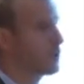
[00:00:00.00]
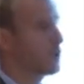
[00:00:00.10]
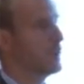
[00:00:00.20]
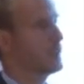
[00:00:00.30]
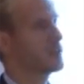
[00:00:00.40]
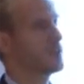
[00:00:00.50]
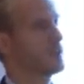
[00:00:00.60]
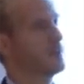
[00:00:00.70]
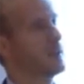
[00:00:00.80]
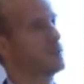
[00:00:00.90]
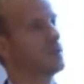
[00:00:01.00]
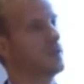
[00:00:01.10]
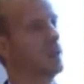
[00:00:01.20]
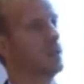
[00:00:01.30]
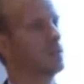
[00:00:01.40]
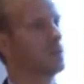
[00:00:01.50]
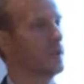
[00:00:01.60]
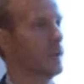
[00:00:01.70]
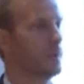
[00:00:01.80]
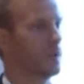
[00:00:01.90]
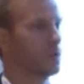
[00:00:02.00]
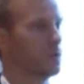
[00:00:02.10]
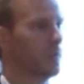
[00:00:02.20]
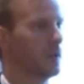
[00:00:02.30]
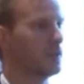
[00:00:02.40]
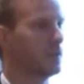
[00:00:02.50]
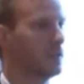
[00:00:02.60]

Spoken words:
creating transparency to enable robust